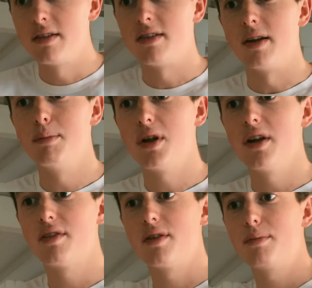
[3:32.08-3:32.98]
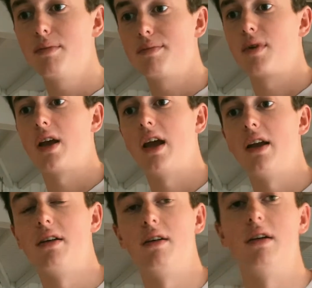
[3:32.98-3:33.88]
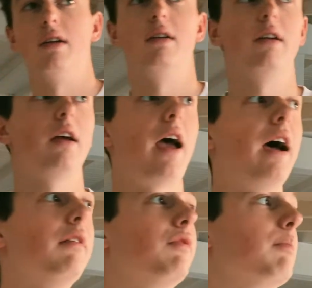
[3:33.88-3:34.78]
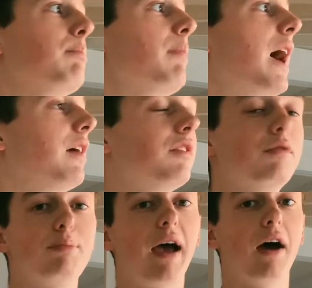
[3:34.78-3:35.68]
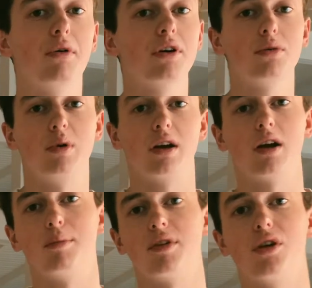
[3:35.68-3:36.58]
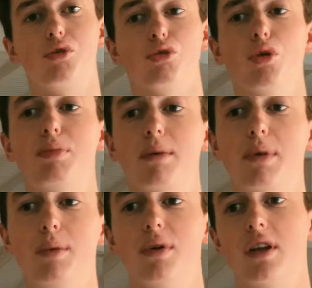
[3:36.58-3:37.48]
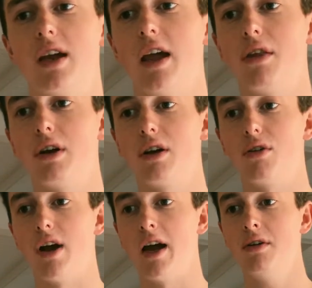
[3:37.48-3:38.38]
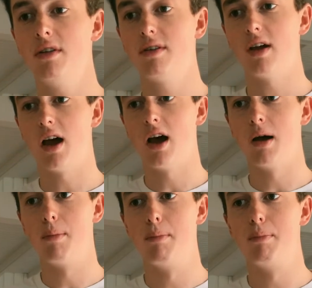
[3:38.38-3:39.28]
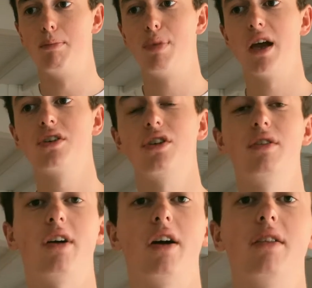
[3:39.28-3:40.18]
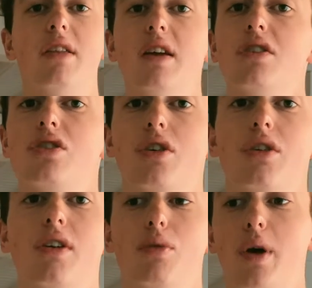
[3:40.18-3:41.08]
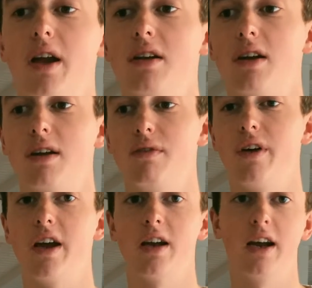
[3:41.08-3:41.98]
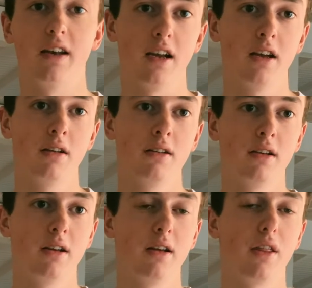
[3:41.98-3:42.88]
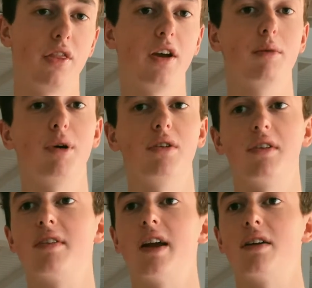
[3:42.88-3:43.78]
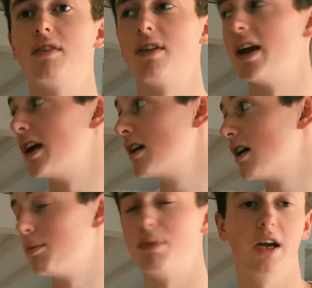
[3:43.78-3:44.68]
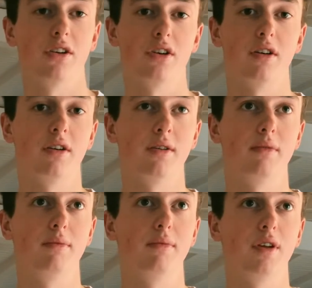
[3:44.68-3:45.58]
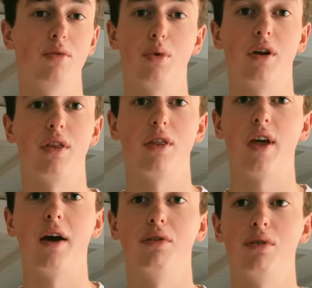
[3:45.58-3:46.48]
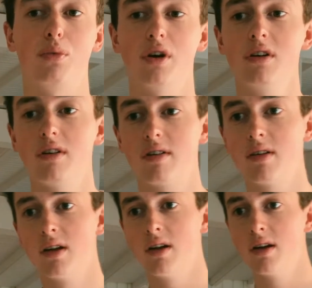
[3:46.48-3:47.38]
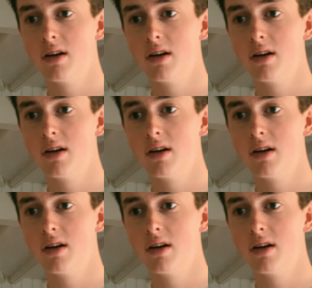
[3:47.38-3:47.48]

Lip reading: symbolism can have massive power when it comes to grouping people together in crowds. Pictures are the surest way to convey an idea. Think about the standard saying, a picture is worth 1,000 words.